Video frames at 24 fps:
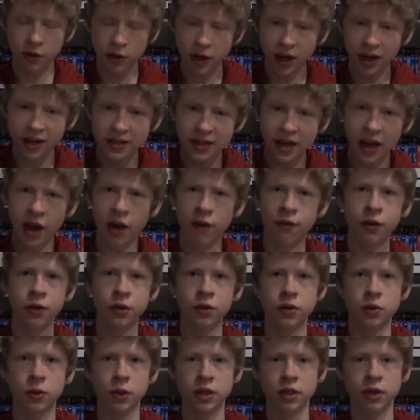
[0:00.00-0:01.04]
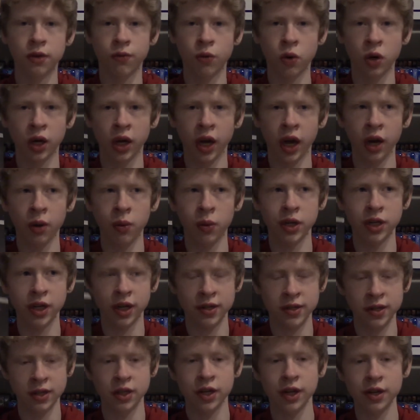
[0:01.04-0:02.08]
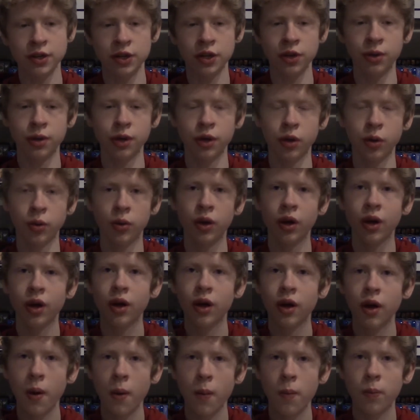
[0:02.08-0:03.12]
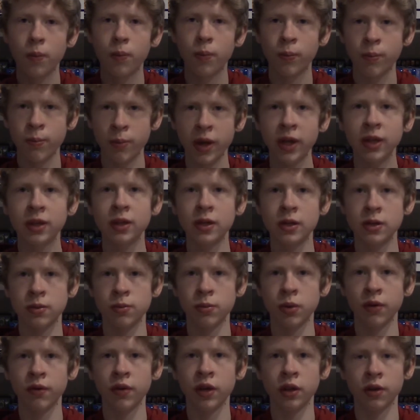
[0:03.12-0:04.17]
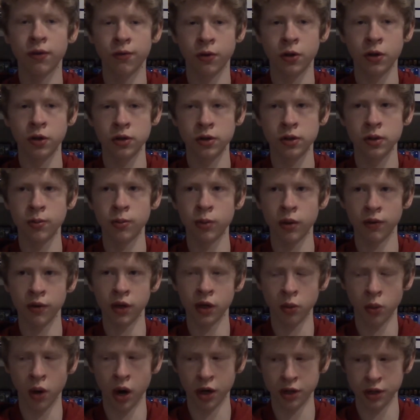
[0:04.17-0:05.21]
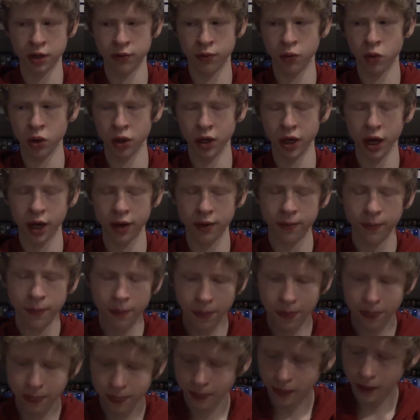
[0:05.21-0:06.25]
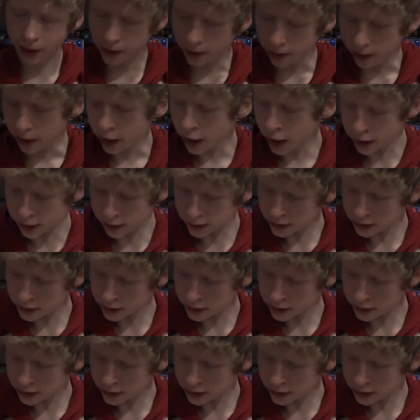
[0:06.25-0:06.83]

guys ever switch to 4K, which I suggest you do, make this movie the first movie you watch in 4K. It's